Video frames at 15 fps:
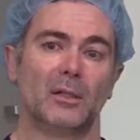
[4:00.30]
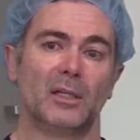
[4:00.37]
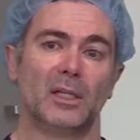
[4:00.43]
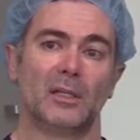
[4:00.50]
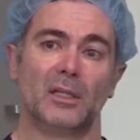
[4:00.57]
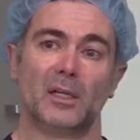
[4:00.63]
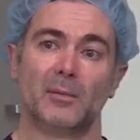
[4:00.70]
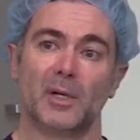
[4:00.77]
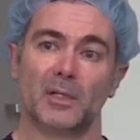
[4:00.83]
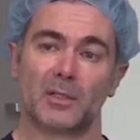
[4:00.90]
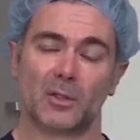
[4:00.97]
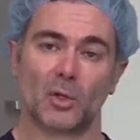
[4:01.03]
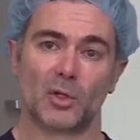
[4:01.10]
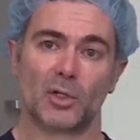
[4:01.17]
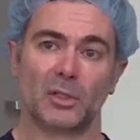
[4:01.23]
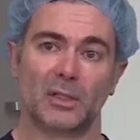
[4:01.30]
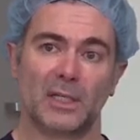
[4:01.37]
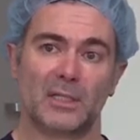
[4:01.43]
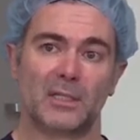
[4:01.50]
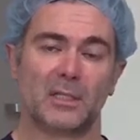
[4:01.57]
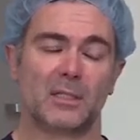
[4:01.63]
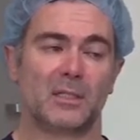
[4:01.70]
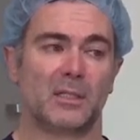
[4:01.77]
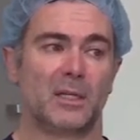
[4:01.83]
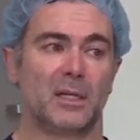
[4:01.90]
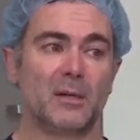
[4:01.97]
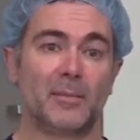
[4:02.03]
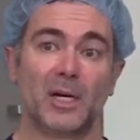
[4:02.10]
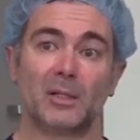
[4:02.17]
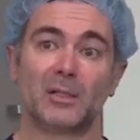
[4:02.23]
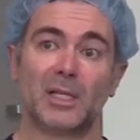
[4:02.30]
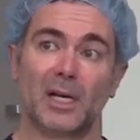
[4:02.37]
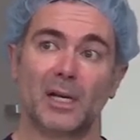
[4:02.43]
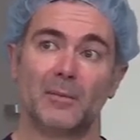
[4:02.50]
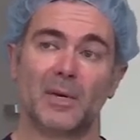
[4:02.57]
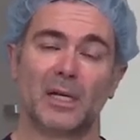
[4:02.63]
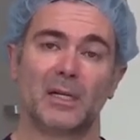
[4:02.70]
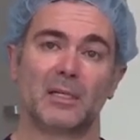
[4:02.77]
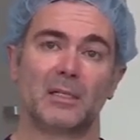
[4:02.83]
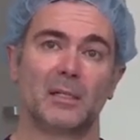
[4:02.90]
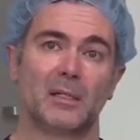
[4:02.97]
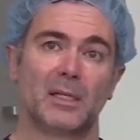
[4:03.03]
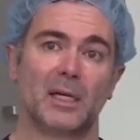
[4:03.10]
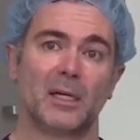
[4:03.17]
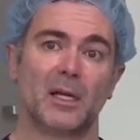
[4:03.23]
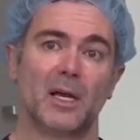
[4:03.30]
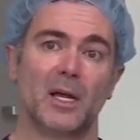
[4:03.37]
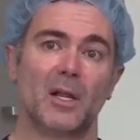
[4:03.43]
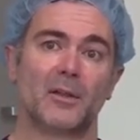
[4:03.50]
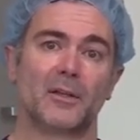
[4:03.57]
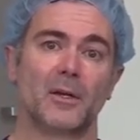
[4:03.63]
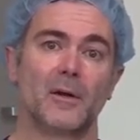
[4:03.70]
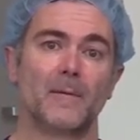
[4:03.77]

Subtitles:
the idea about social distancing, about telemedicine and telehealth.